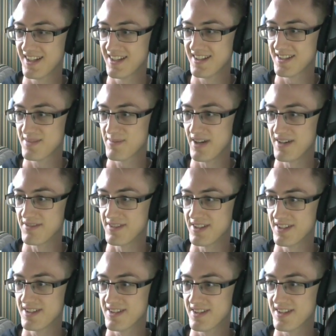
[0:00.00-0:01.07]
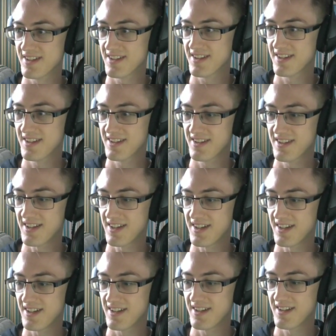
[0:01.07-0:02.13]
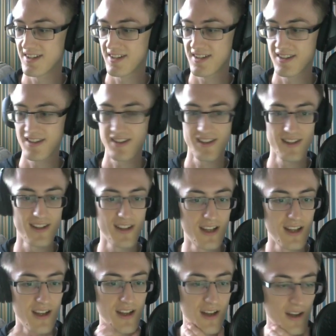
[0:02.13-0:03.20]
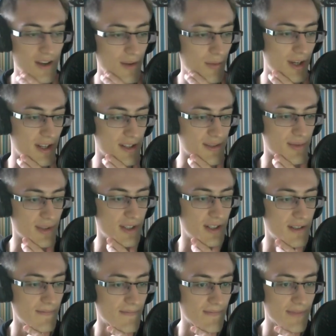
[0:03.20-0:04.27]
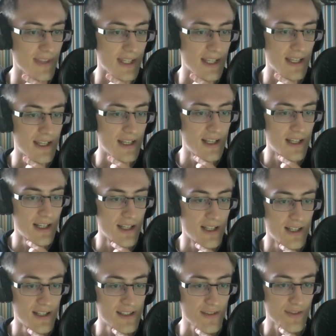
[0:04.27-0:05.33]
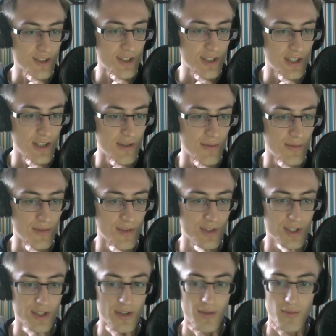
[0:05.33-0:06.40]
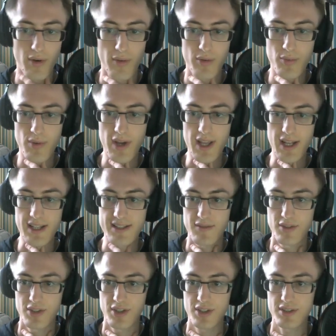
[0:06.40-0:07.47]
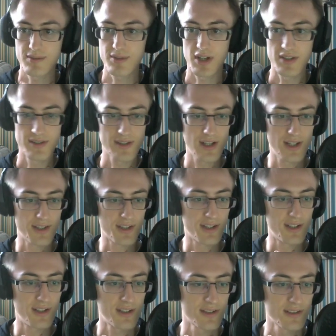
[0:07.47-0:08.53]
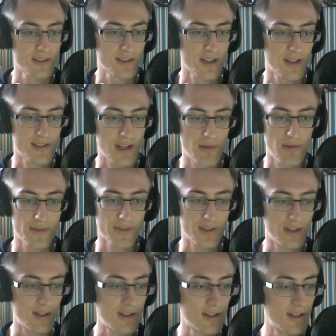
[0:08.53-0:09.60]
That's perfect. There. What else we got? Let's have a look at, while we wait, let's have a look at some other content we've got.